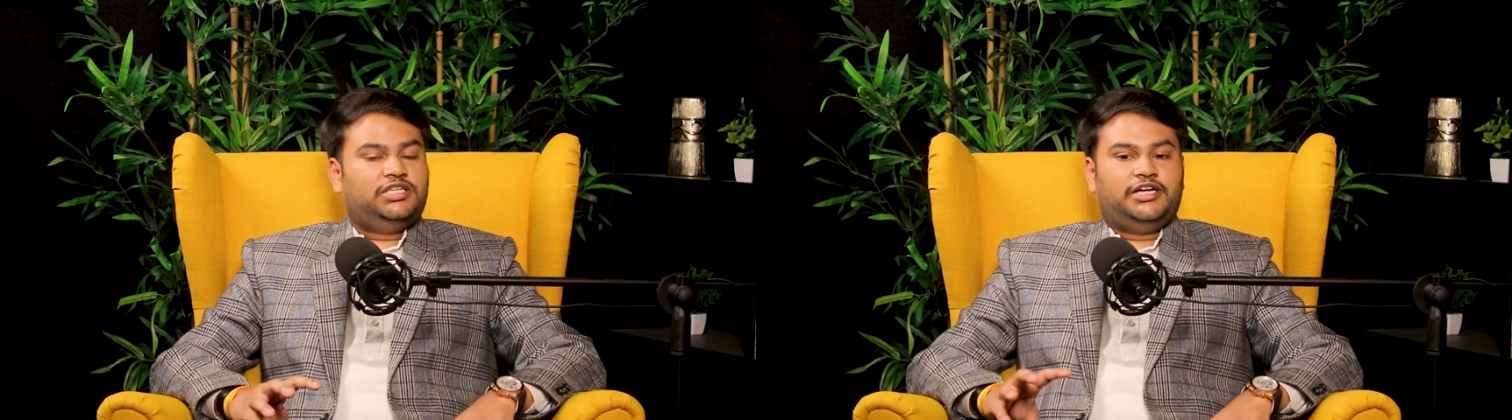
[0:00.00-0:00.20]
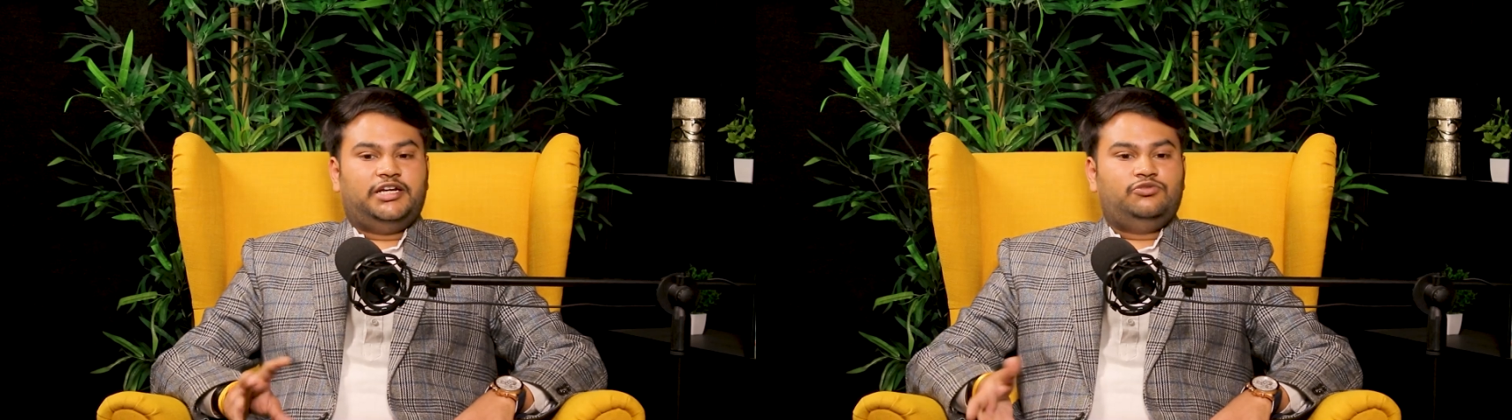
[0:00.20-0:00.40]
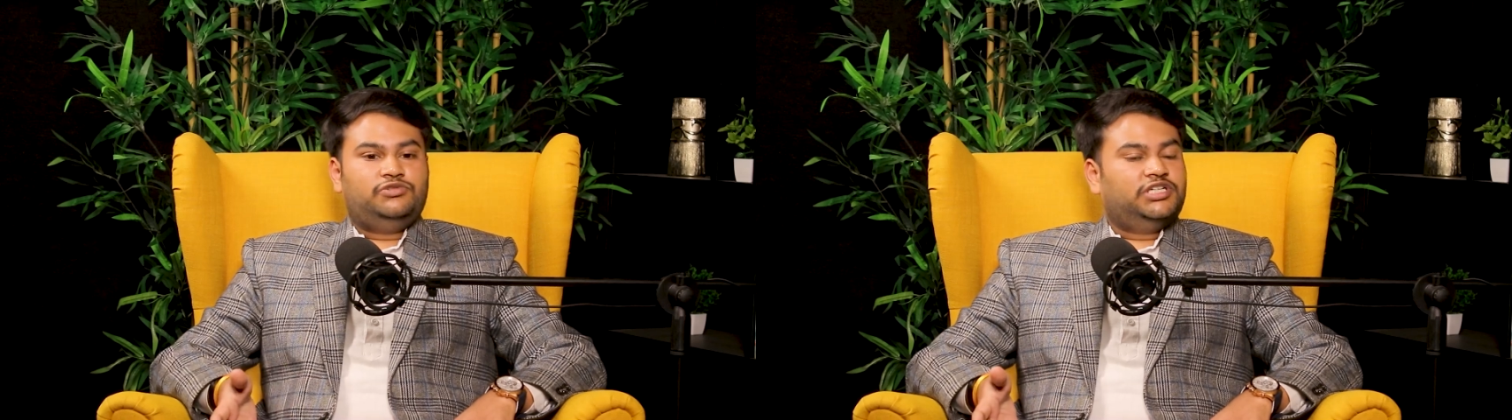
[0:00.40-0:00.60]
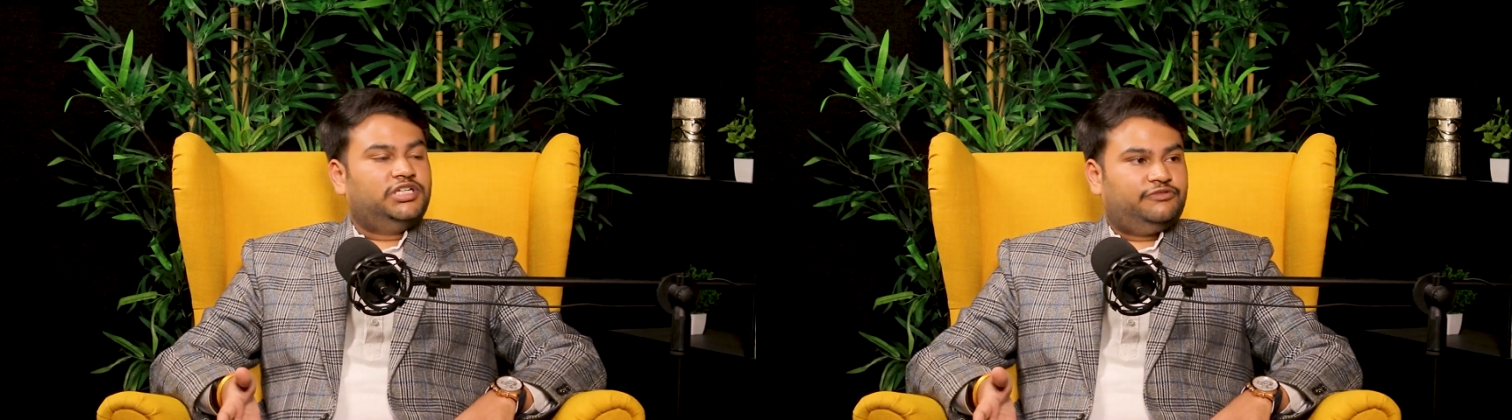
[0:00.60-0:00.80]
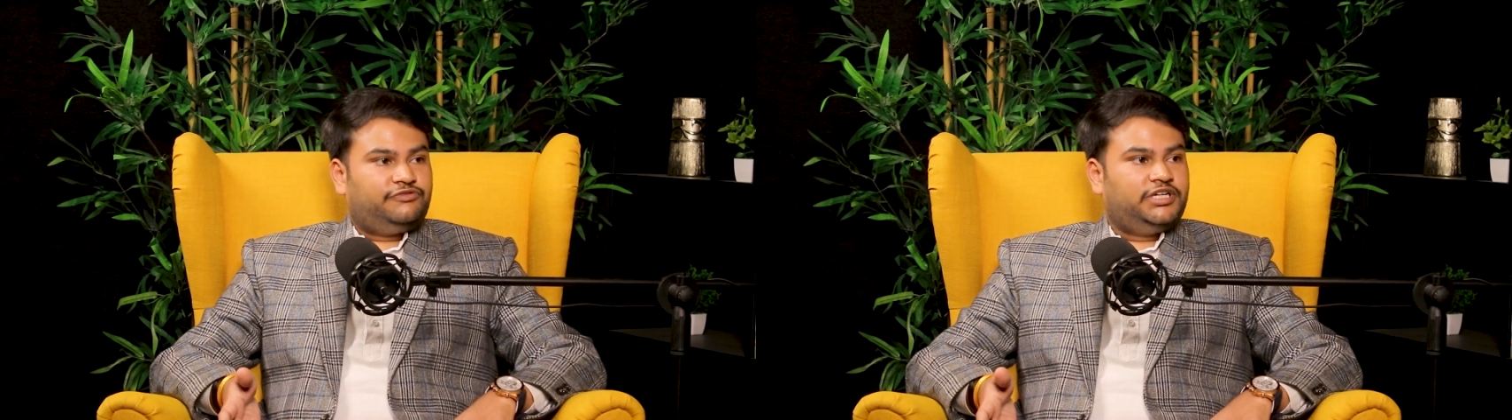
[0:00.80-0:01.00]
They are using
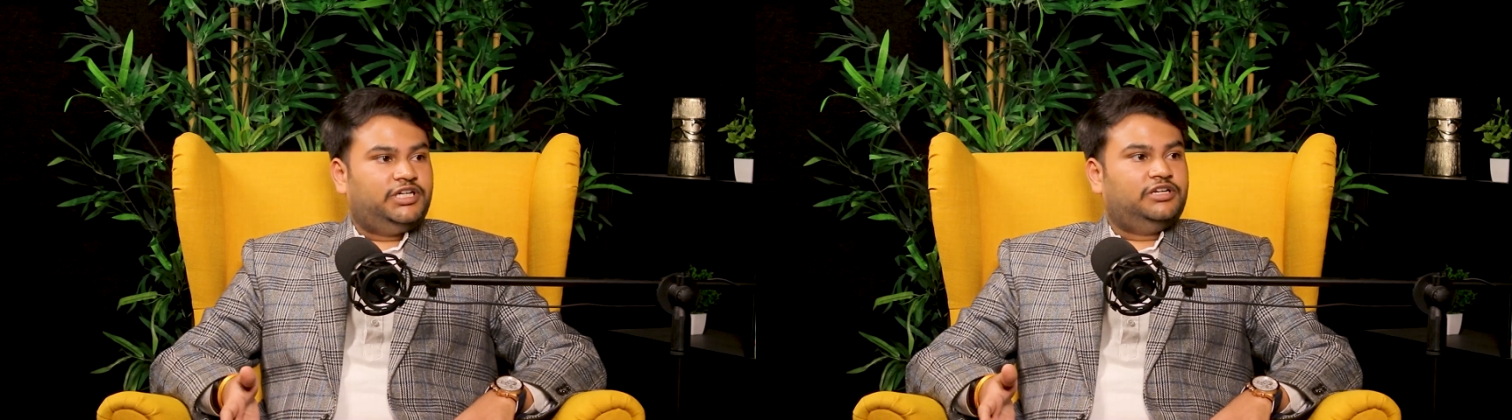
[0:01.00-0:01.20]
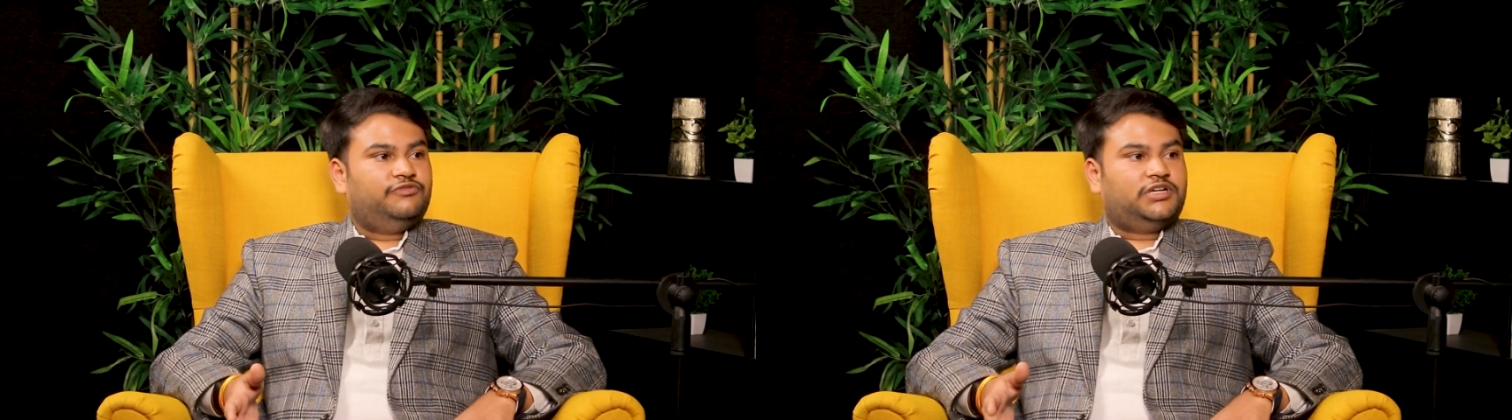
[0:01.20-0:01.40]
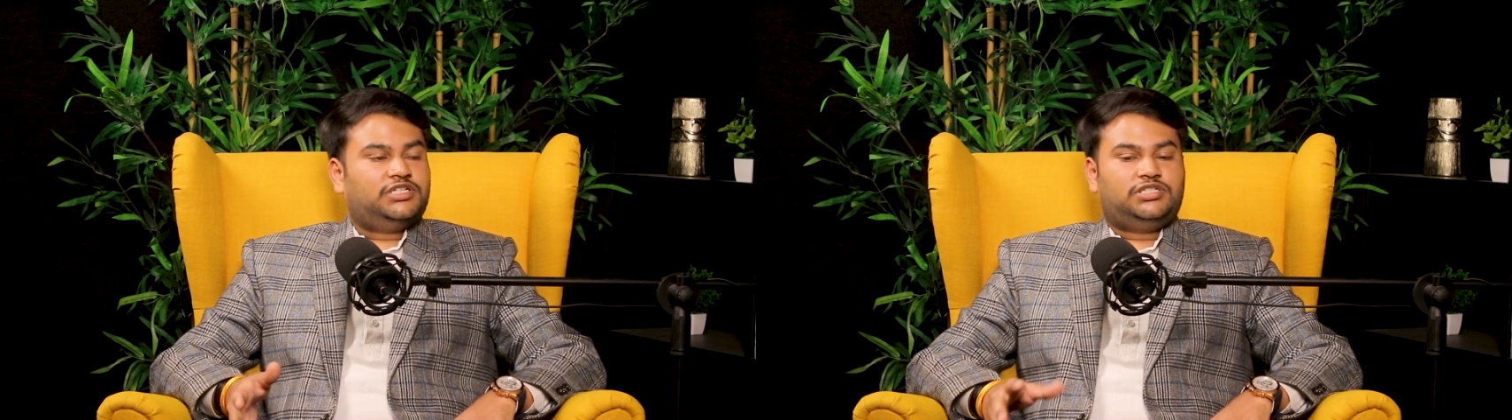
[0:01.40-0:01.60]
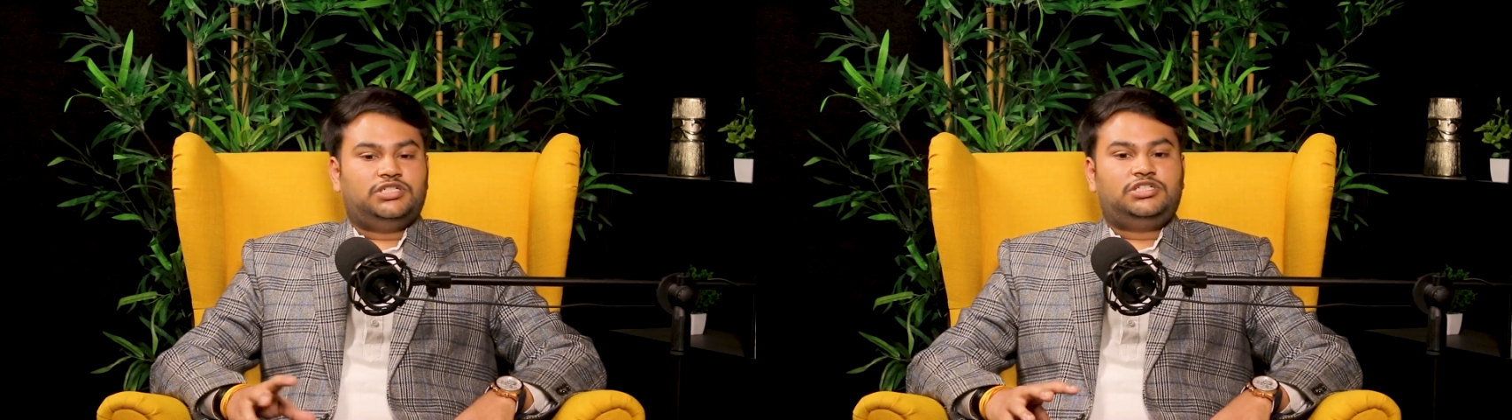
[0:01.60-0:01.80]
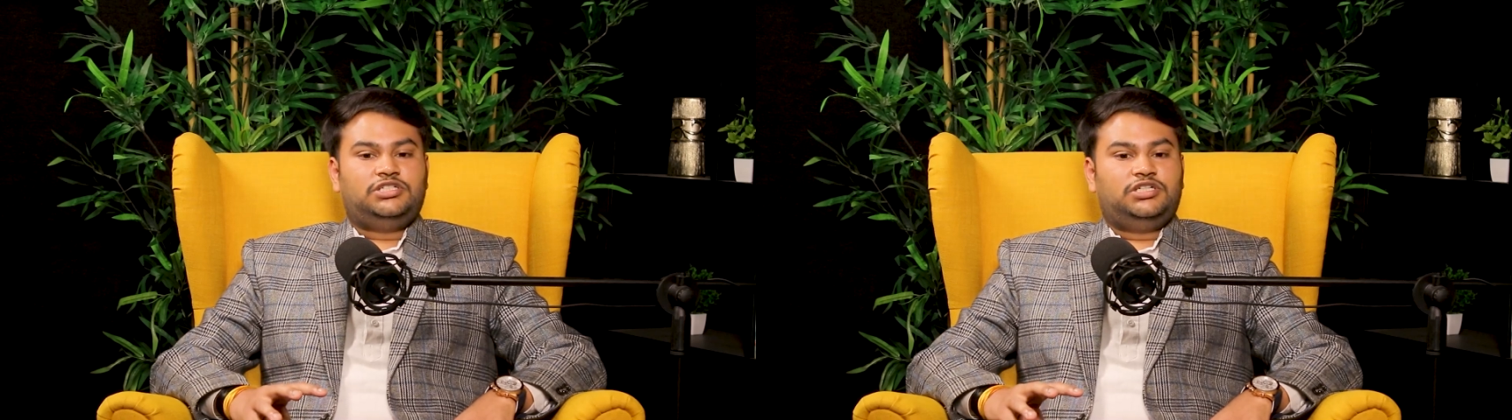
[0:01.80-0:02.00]
different
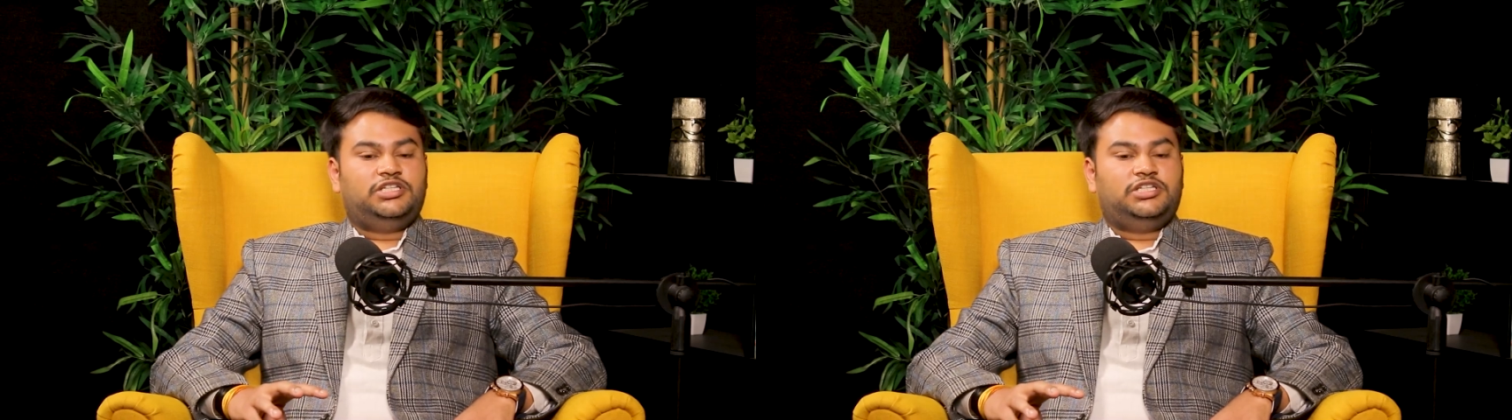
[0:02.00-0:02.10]
infrastructure,